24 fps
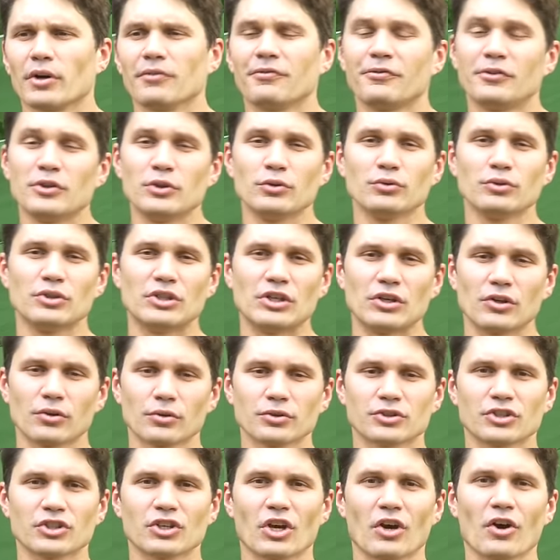a few
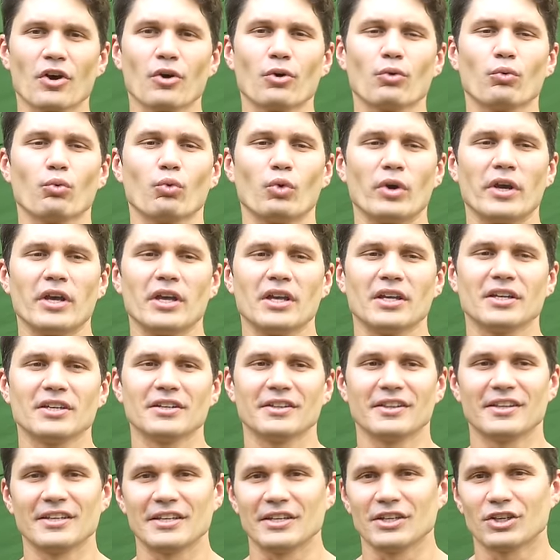years ago
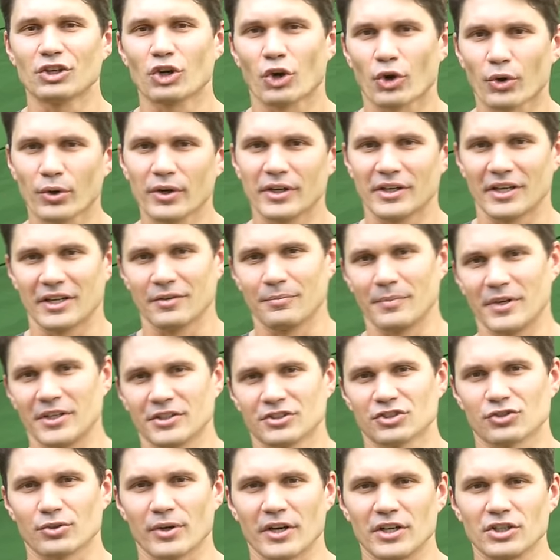when the current
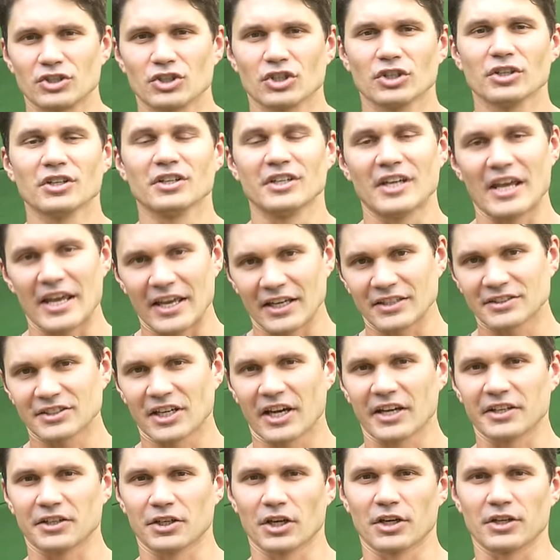administration, an
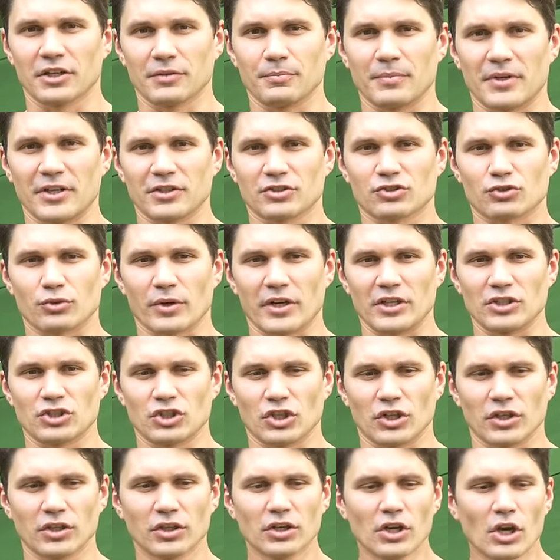anti-gun
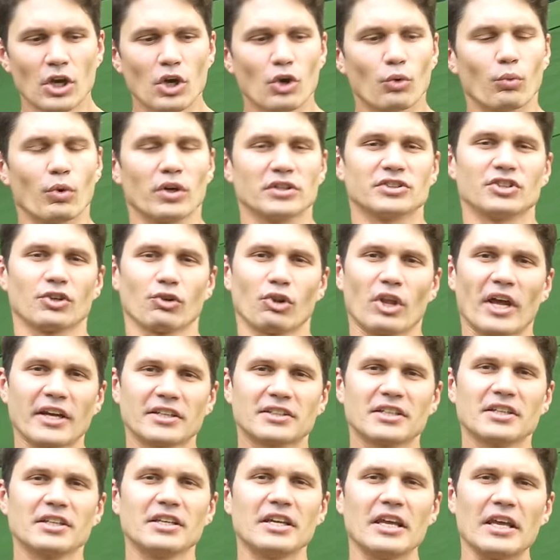administration, was
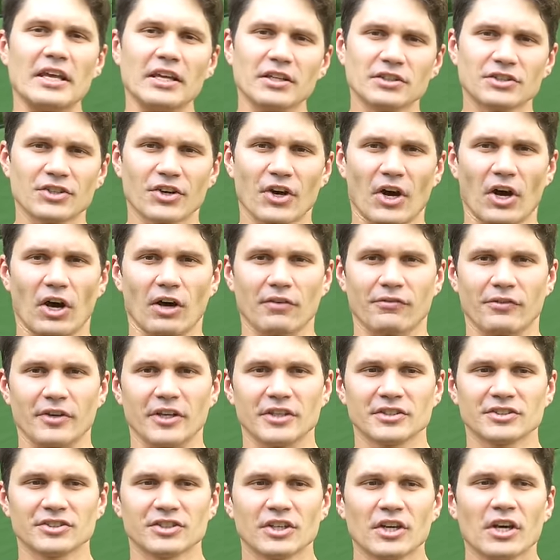elected into
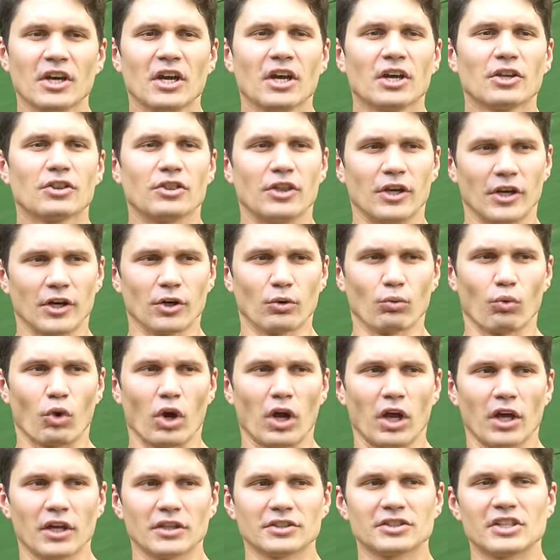office, there
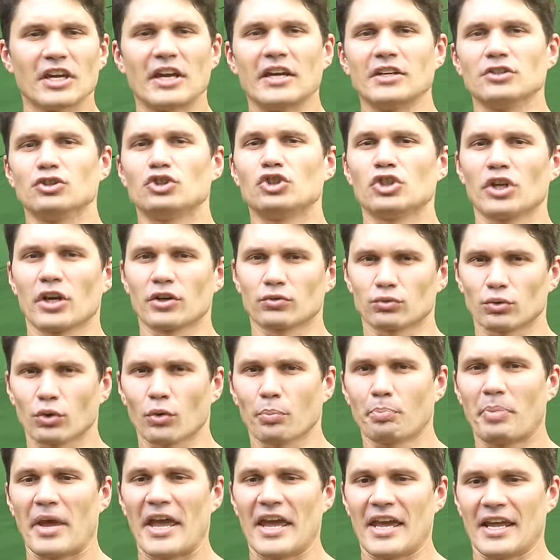was a
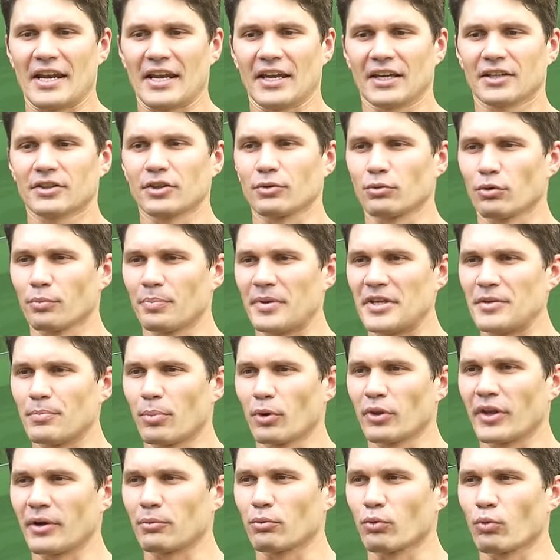general panic. There were
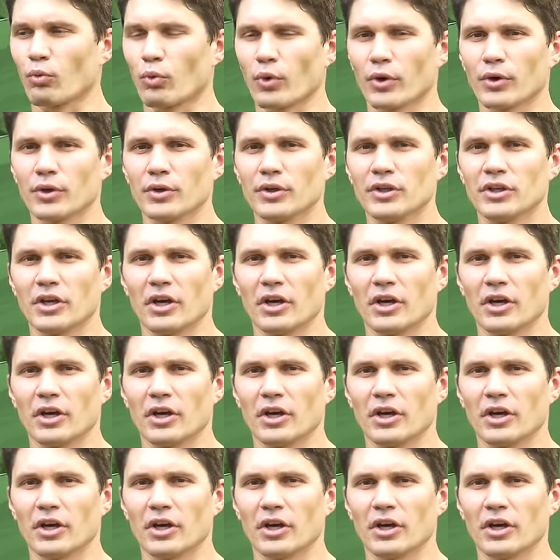people that were worried